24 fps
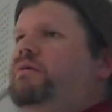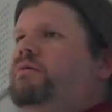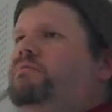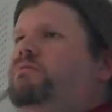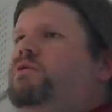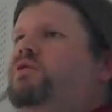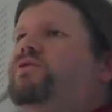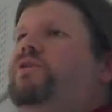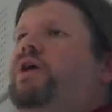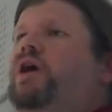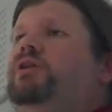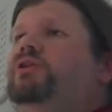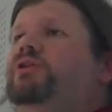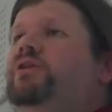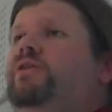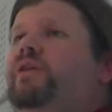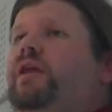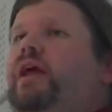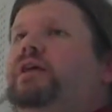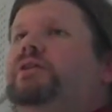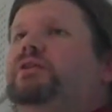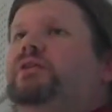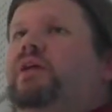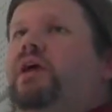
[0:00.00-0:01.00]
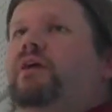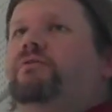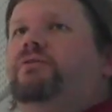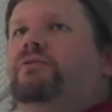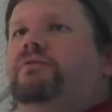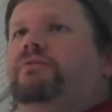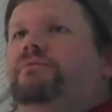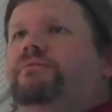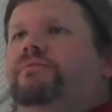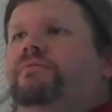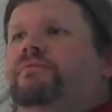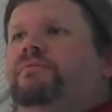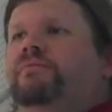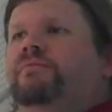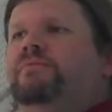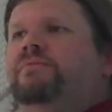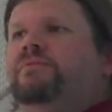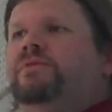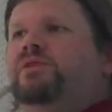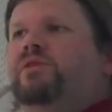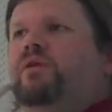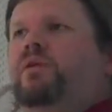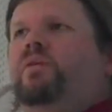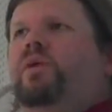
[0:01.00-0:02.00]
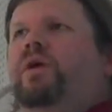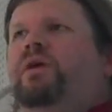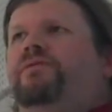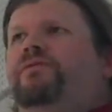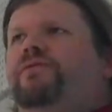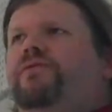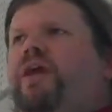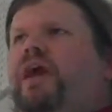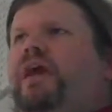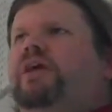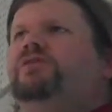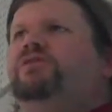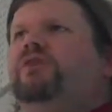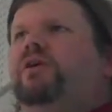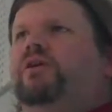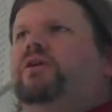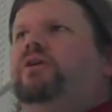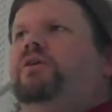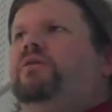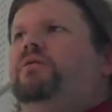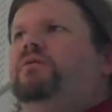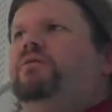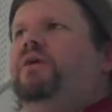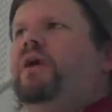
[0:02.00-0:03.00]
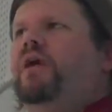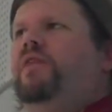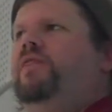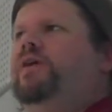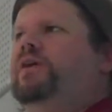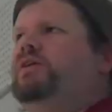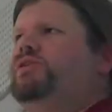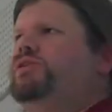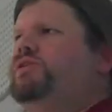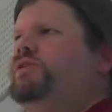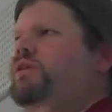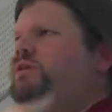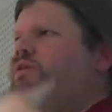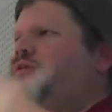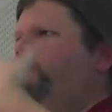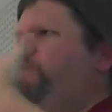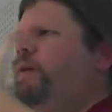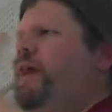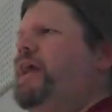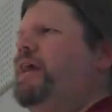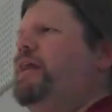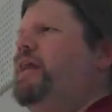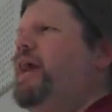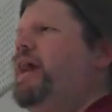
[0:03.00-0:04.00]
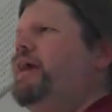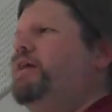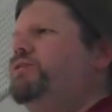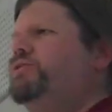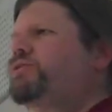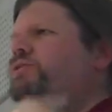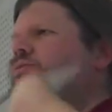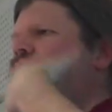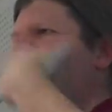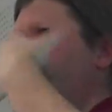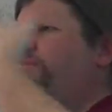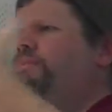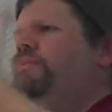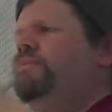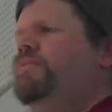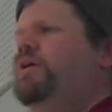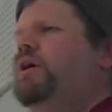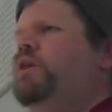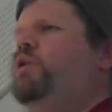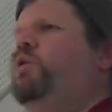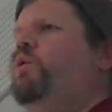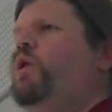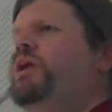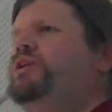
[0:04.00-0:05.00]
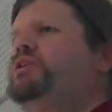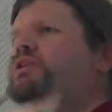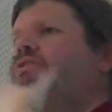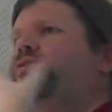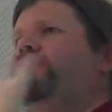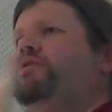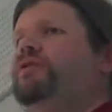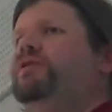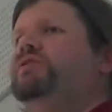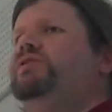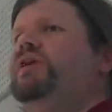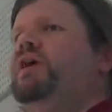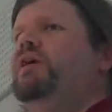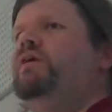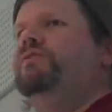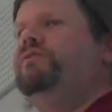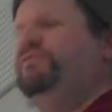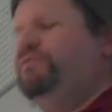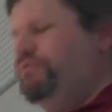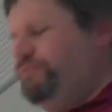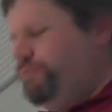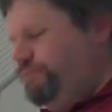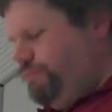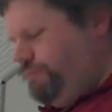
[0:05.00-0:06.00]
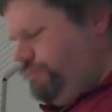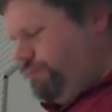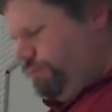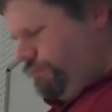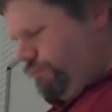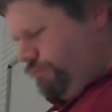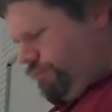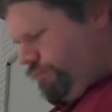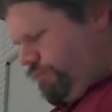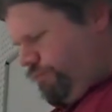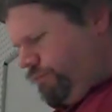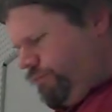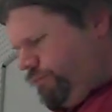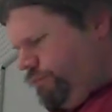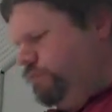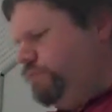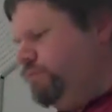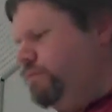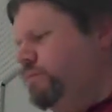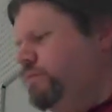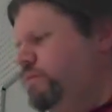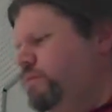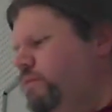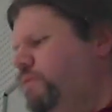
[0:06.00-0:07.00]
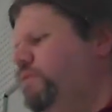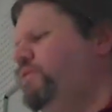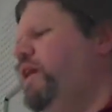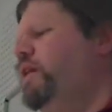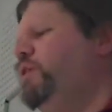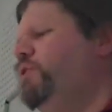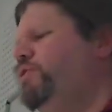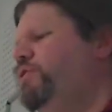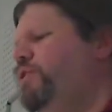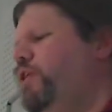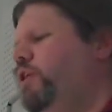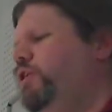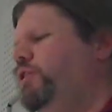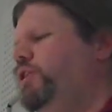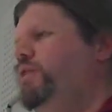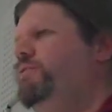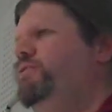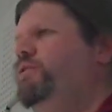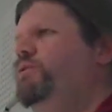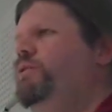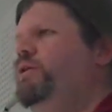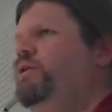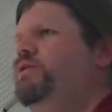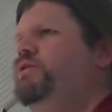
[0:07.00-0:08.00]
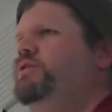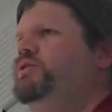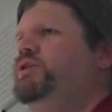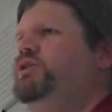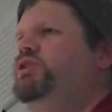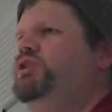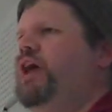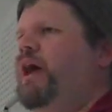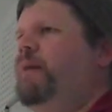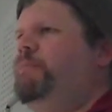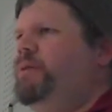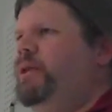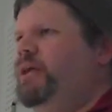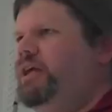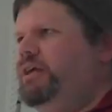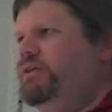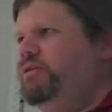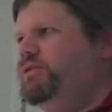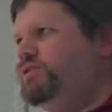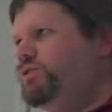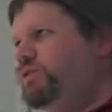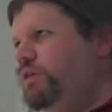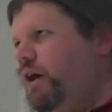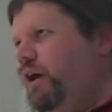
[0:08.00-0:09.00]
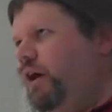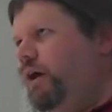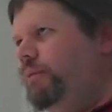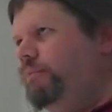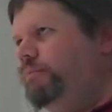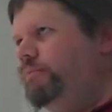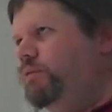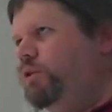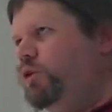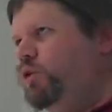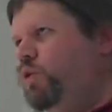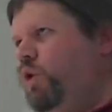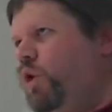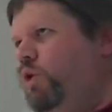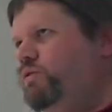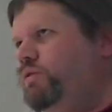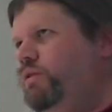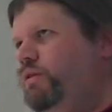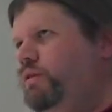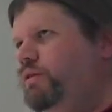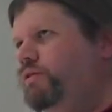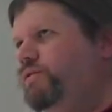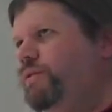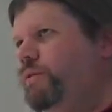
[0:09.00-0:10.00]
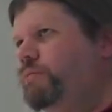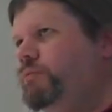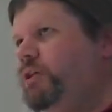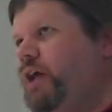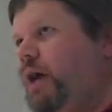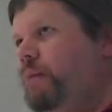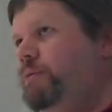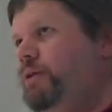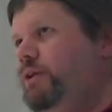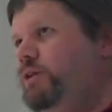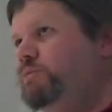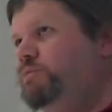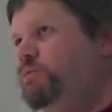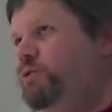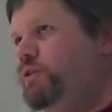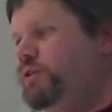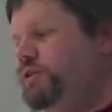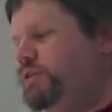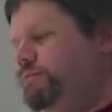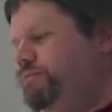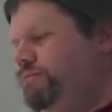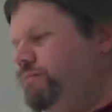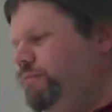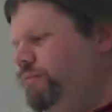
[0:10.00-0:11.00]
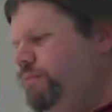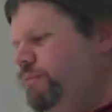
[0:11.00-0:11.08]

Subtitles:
move on to the next level. So at what phase are you in this debate as a quest for the self? Final thought I'll leave you with is a Japanese quote from Japanese Buddhism.